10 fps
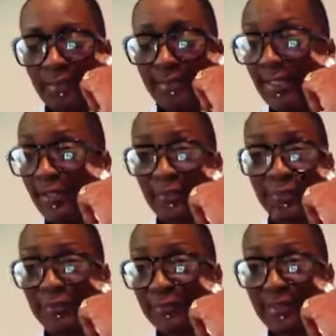yeah,
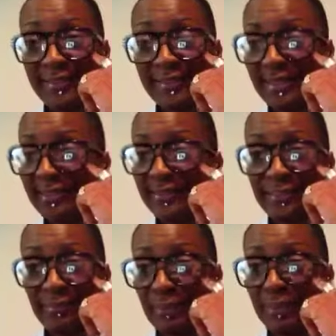girls, Xanthus
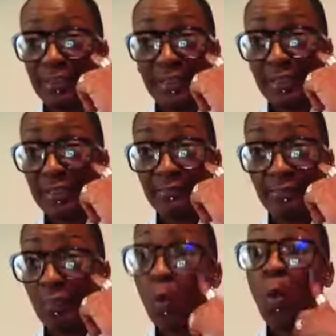has been chilling
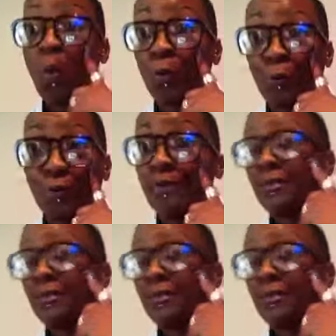hard.